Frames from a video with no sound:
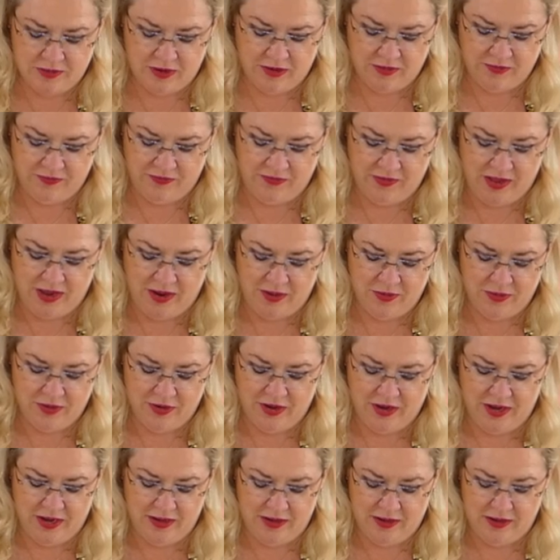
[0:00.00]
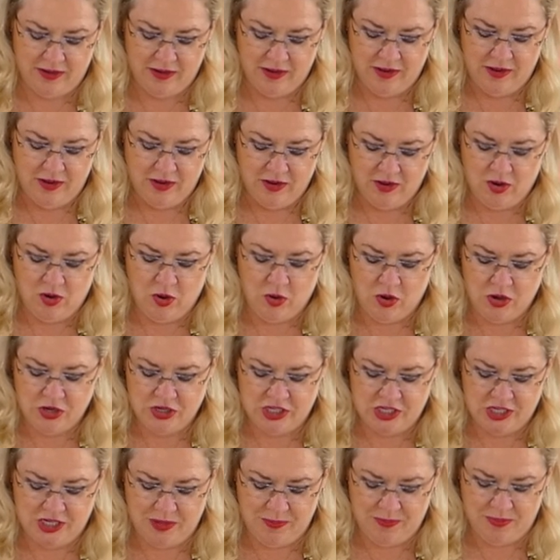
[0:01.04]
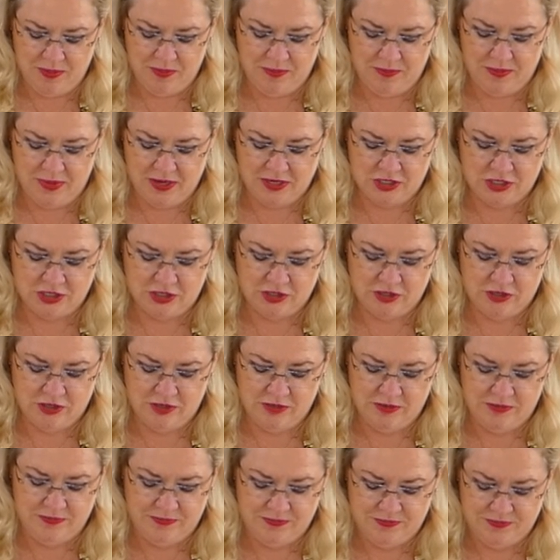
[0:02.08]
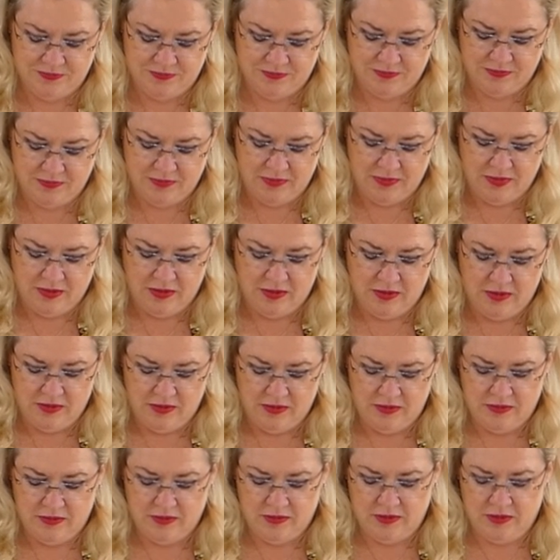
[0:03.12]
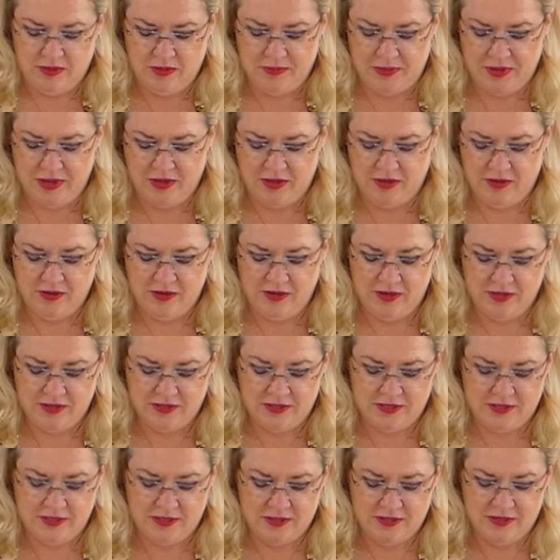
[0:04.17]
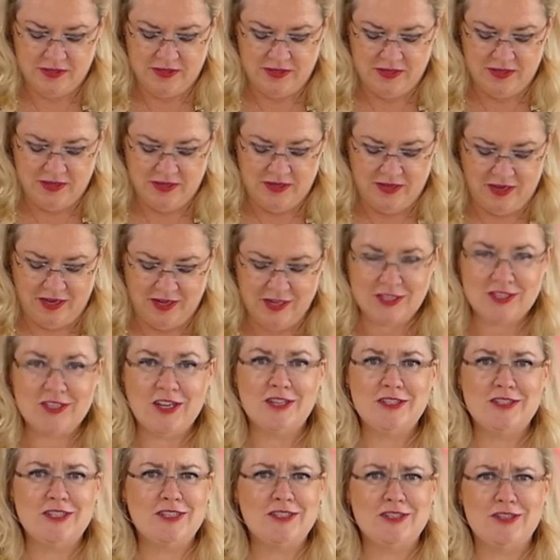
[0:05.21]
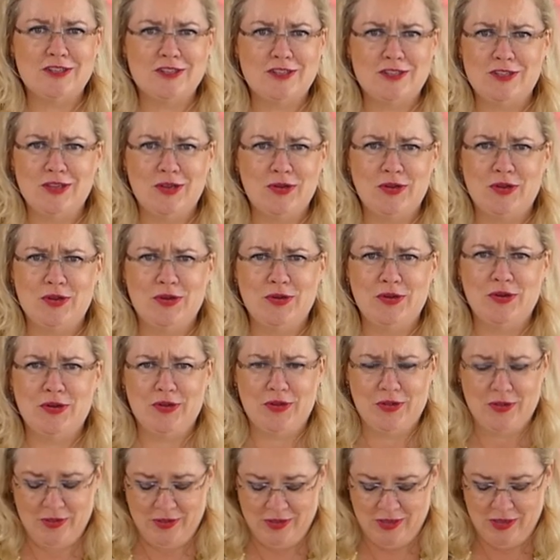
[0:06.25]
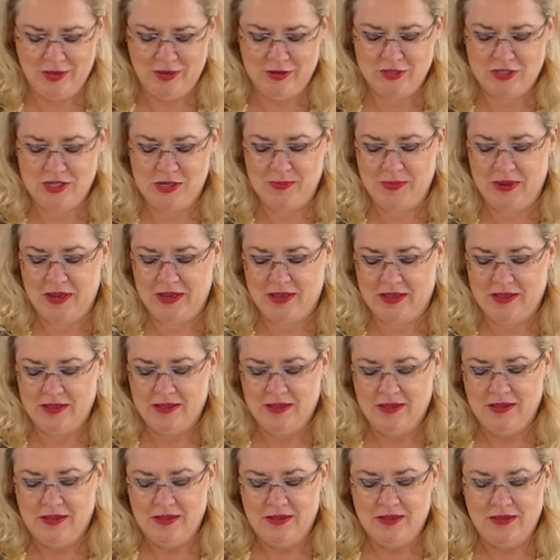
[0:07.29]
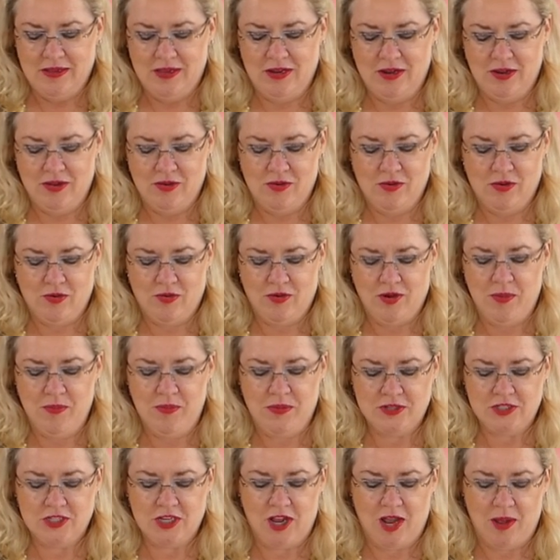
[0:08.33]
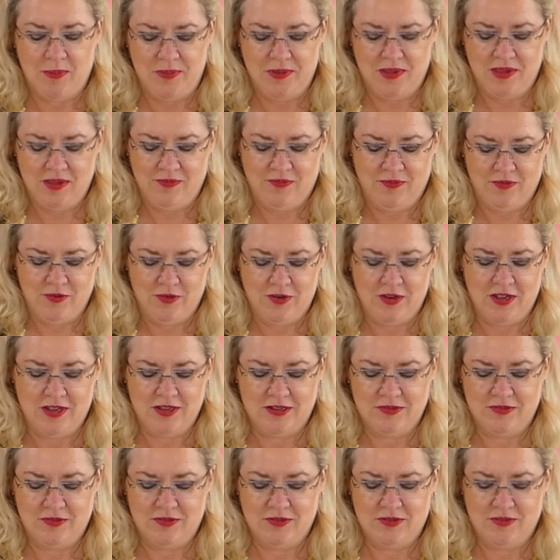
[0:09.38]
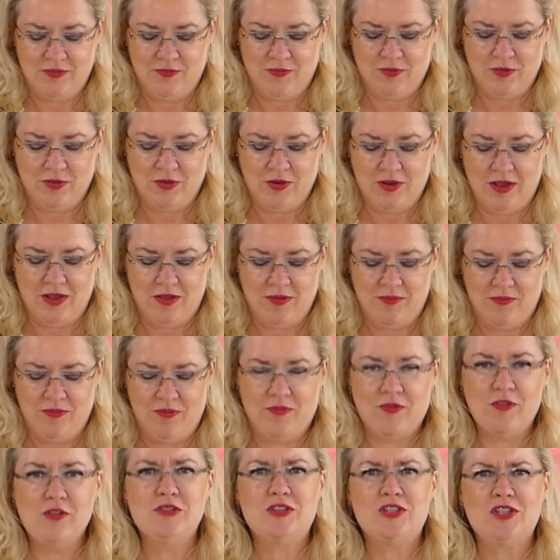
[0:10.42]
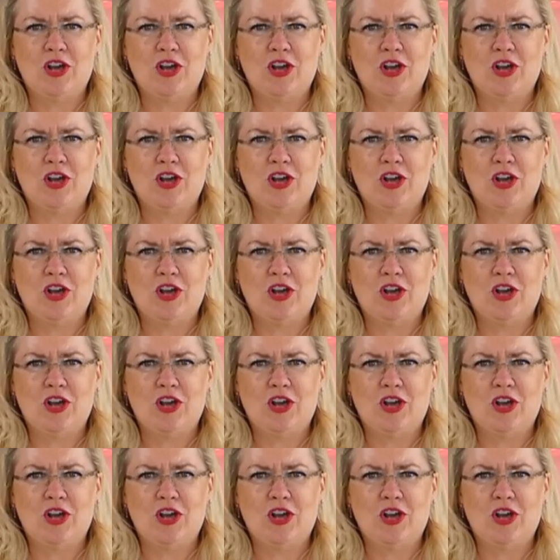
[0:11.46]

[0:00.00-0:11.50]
our flour and corn chip mixture. Oh my goodness. I just thought this looked so cool. Like, you usually make, you know, crumble topping for a, for a fruit